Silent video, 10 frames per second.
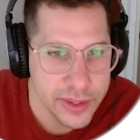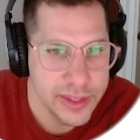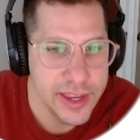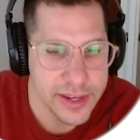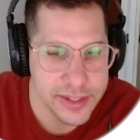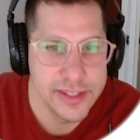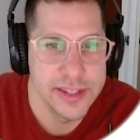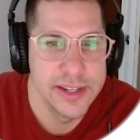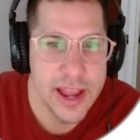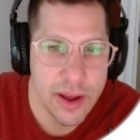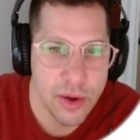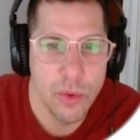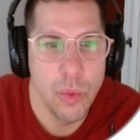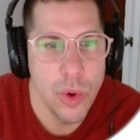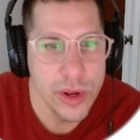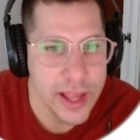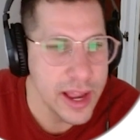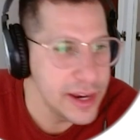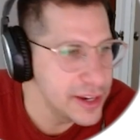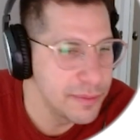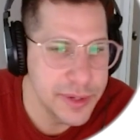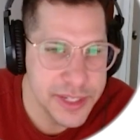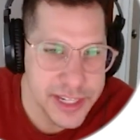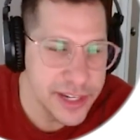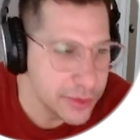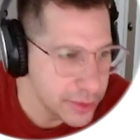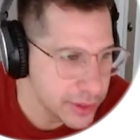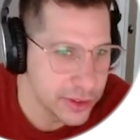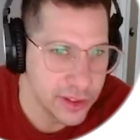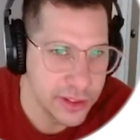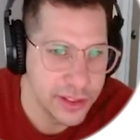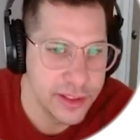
Yes. Now, what kind of material